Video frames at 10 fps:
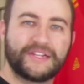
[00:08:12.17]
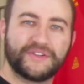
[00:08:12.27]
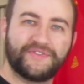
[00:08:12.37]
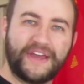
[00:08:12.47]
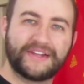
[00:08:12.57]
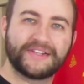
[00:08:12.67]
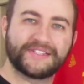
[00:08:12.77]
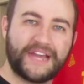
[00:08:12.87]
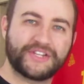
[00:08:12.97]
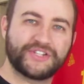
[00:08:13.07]
so final
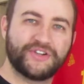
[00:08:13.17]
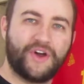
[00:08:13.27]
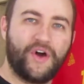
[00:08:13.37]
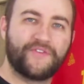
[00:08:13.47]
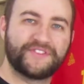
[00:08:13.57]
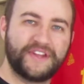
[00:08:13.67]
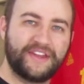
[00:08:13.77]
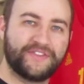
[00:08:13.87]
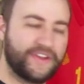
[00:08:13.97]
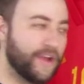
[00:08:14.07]
section of
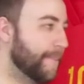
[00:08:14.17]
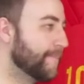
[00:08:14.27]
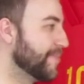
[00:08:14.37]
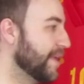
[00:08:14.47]
today's video.